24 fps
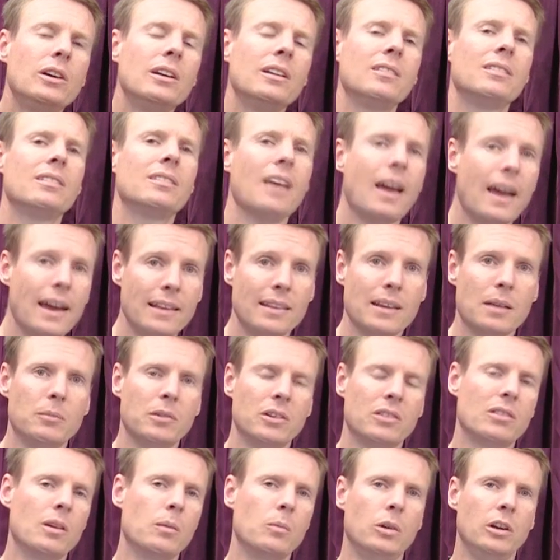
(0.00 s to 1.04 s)
can assign them
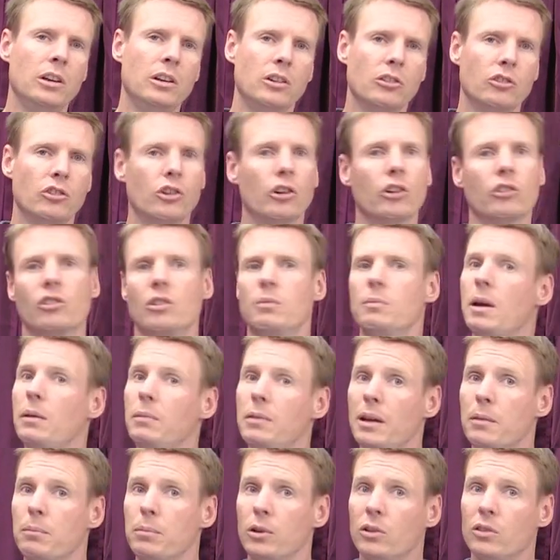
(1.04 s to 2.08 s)
to someone in your church. And maybe
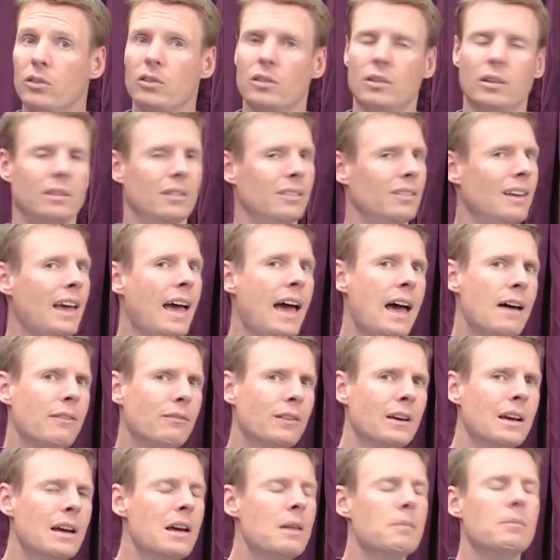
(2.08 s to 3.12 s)
that person's on staff.
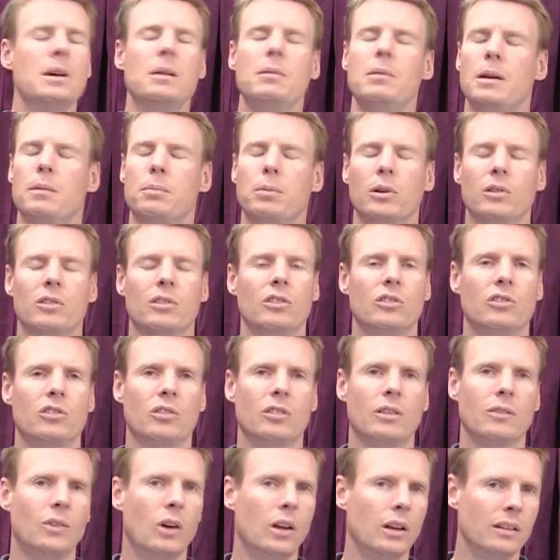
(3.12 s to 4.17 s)
Maybe that person is
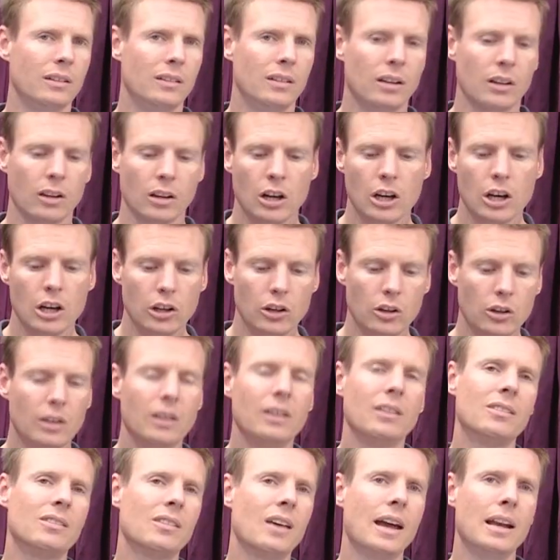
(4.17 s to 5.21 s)
just a volunteer. You can
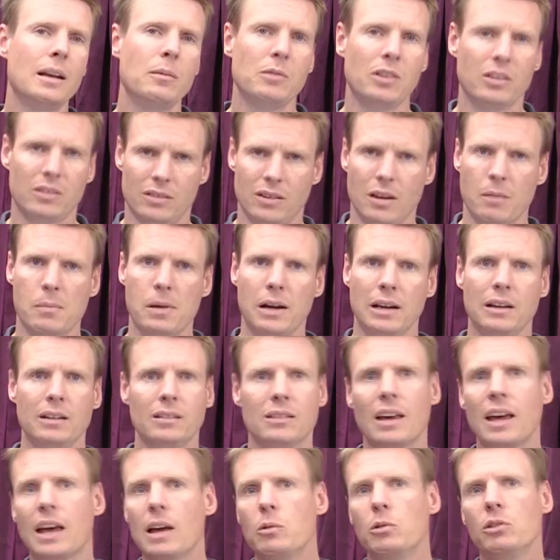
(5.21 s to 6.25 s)
assign them to somebody and
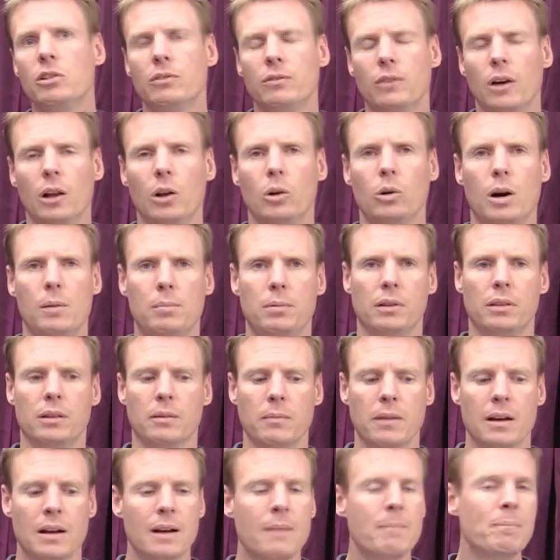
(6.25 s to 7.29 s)
say, hey, would you follow up with them?